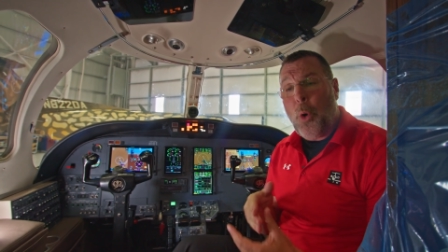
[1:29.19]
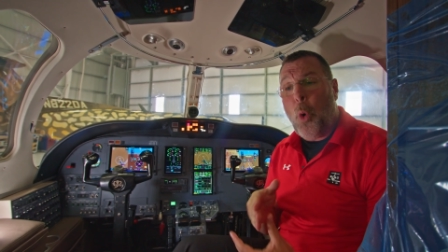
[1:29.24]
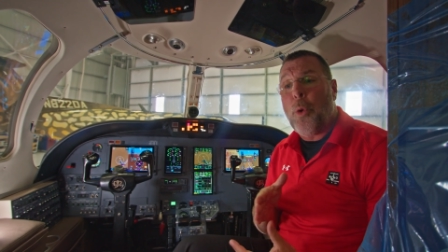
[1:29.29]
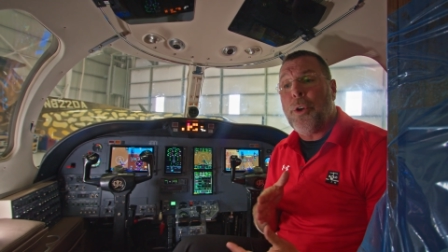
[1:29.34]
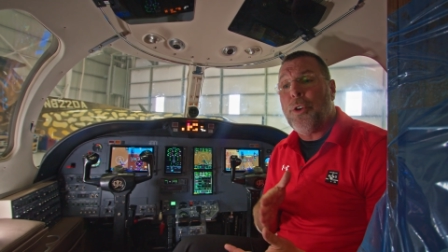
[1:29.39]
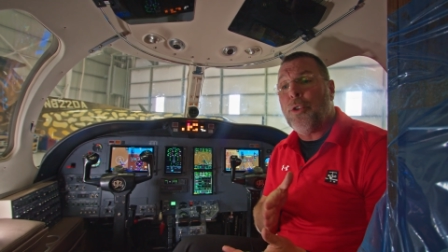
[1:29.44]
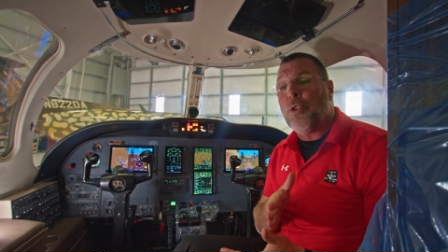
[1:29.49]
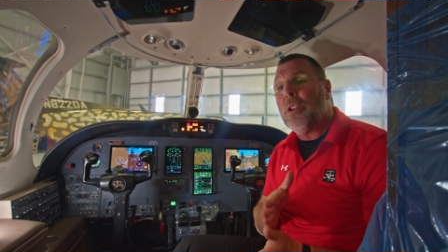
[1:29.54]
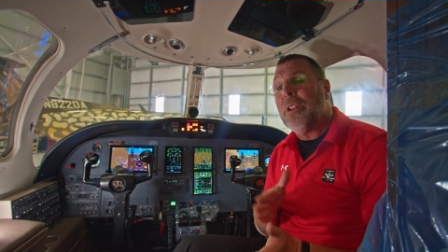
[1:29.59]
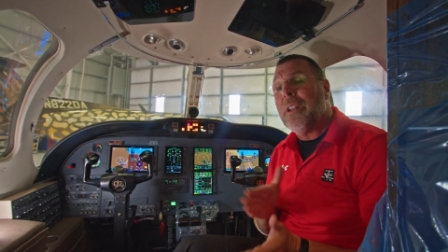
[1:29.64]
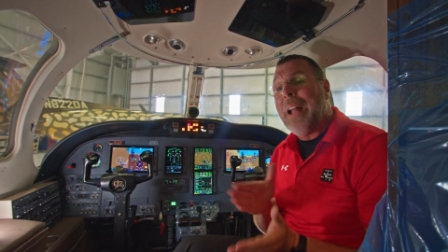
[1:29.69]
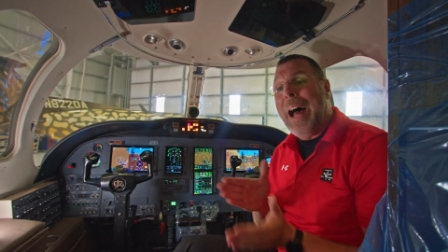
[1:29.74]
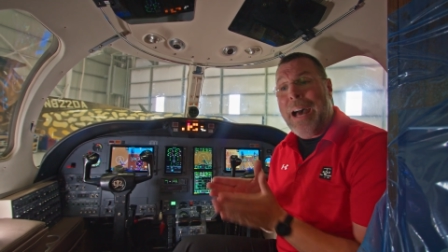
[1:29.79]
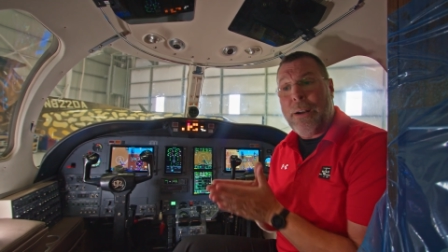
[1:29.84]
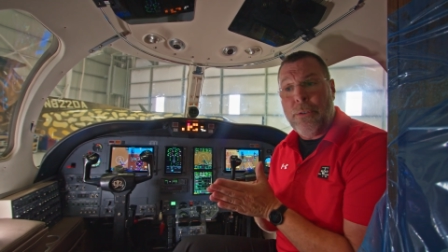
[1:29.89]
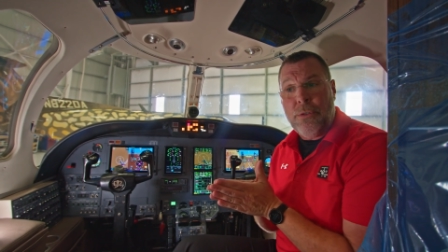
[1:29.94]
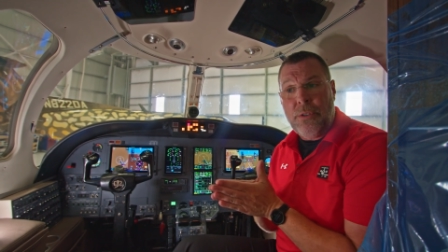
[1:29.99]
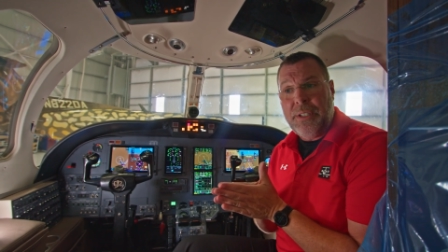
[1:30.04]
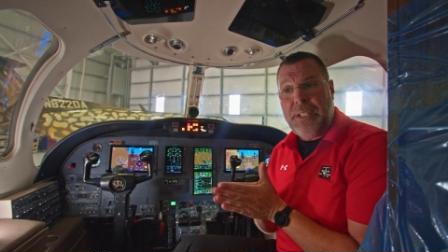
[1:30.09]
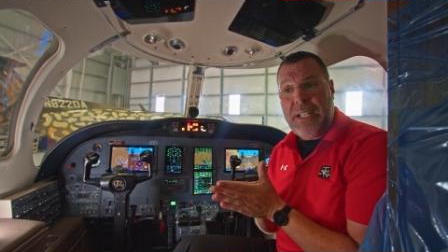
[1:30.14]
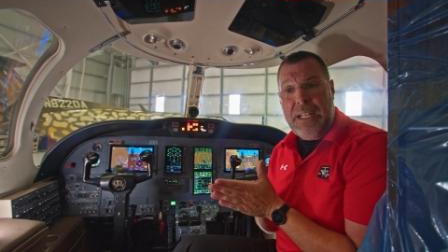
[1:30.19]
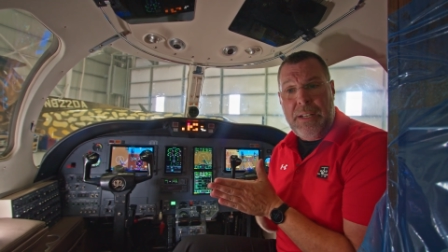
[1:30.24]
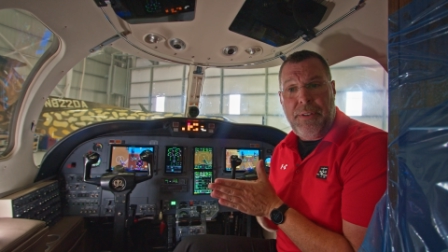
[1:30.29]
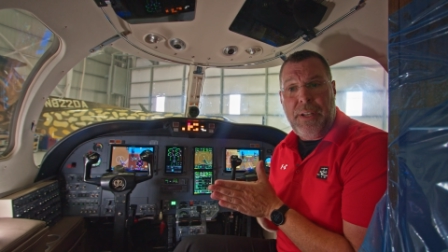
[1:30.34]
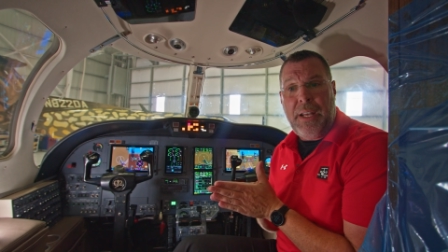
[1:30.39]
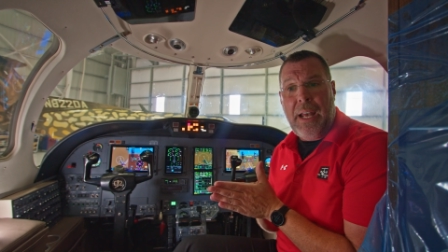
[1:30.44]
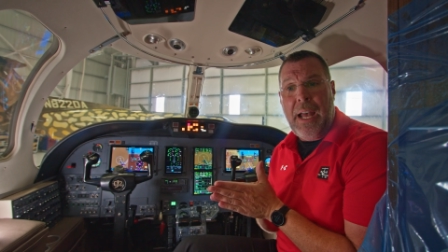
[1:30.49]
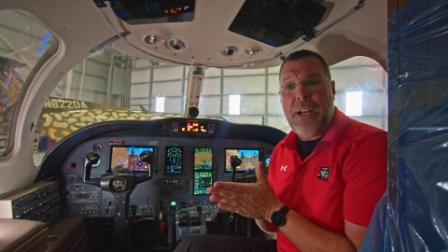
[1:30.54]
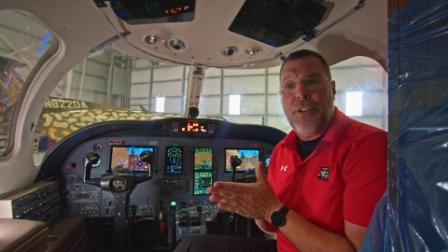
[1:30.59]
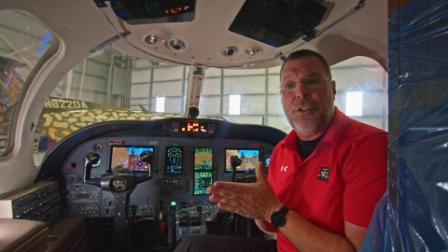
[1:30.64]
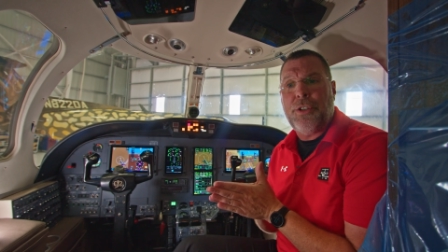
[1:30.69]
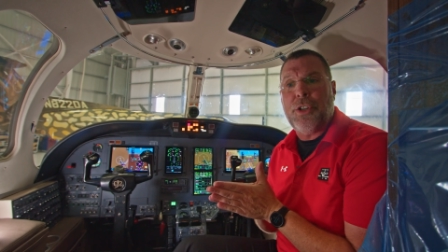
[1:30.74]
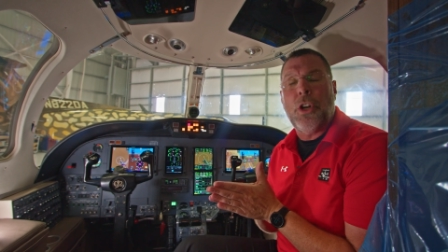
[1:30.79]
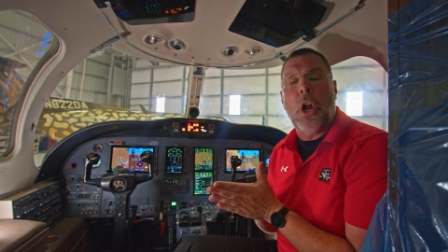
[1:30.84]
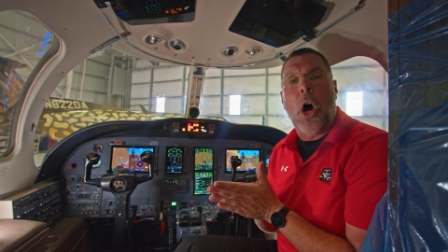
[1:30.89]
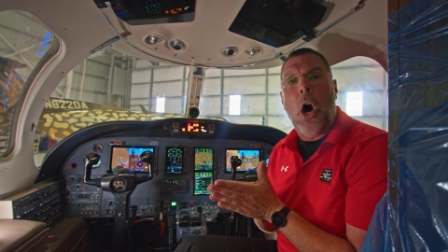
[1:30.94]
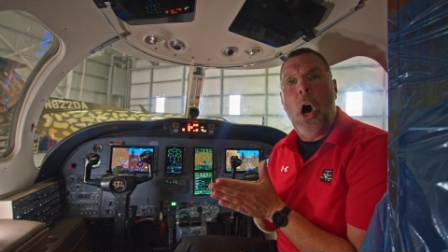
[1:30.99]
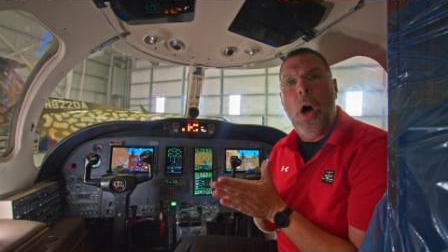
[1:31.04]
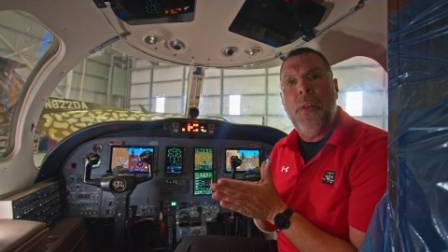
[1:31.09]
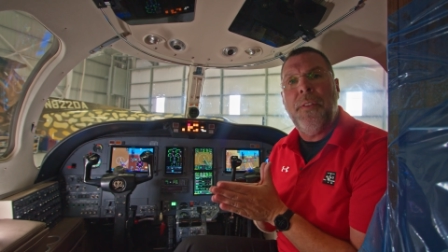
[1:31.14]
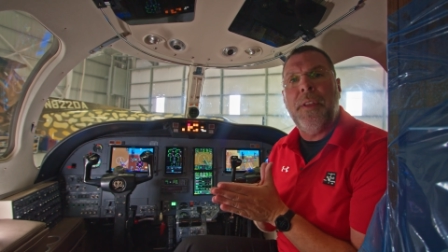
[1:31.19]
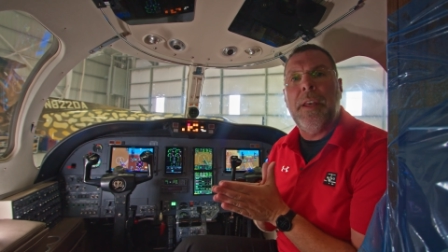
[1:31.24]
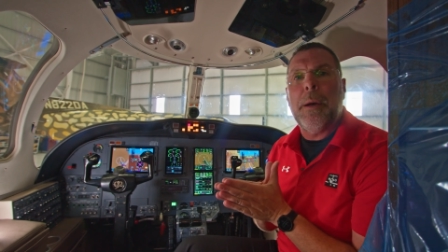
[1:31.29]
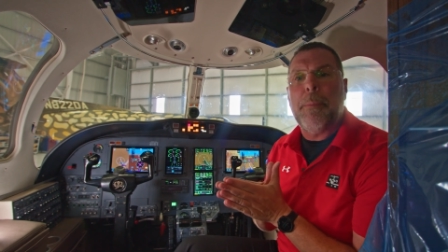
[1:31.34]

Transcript: or your lateral deviation on the